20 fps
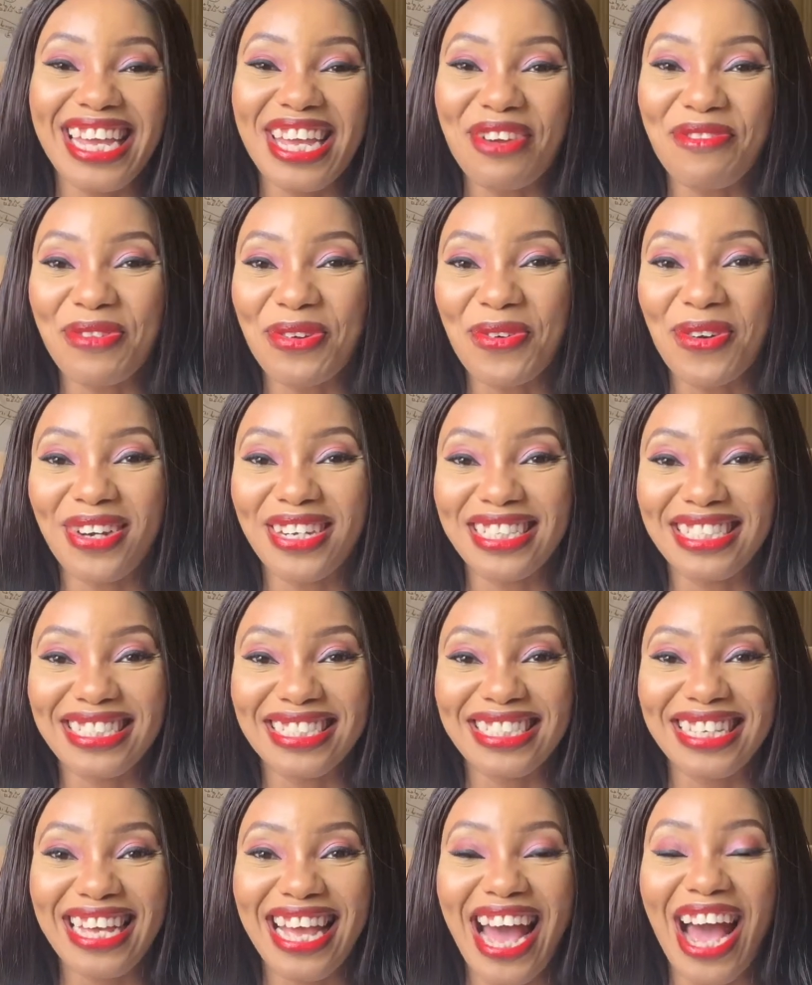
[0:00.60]

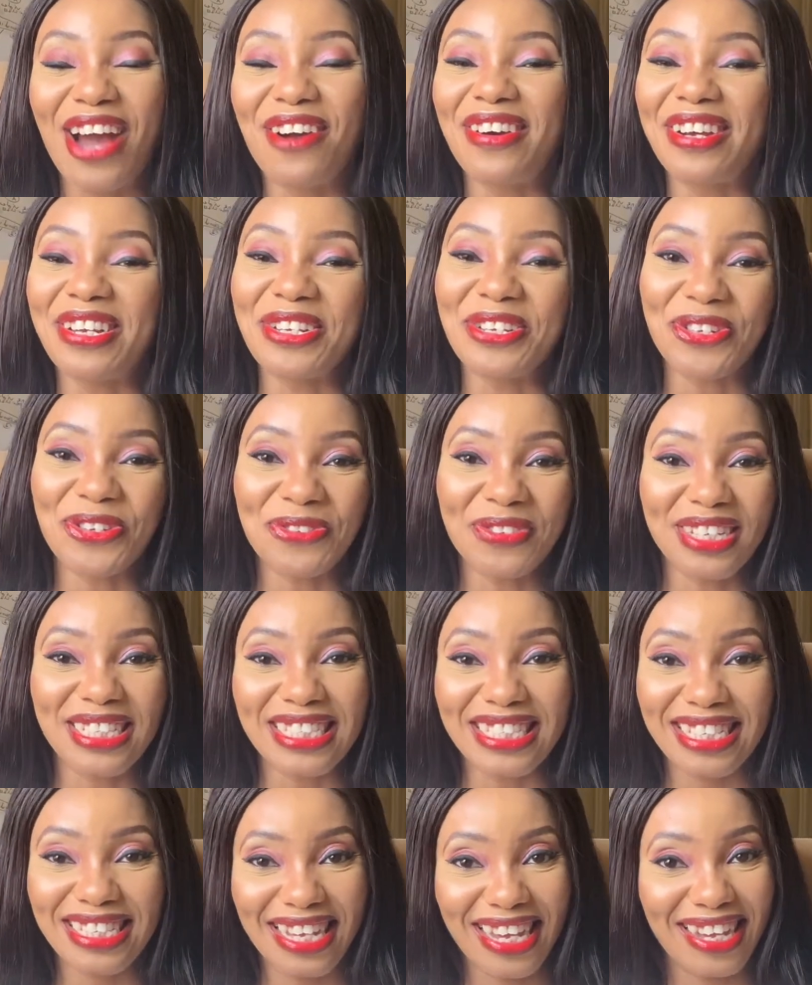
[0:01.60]
everyone, how are you
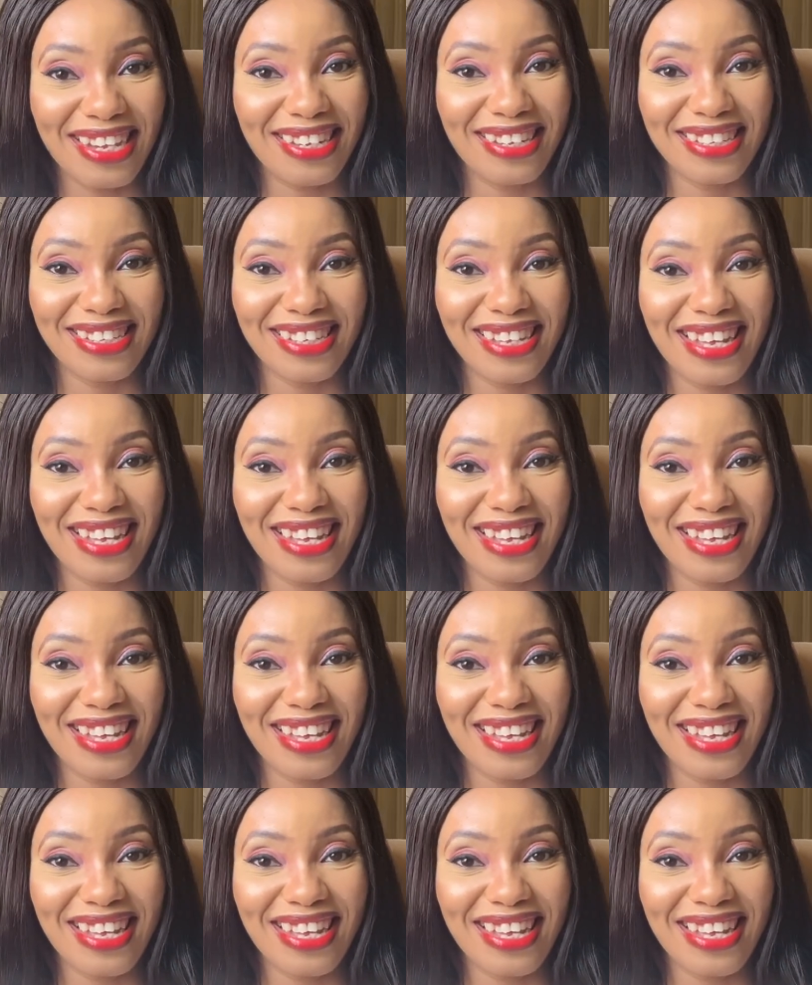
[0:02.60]
doing today?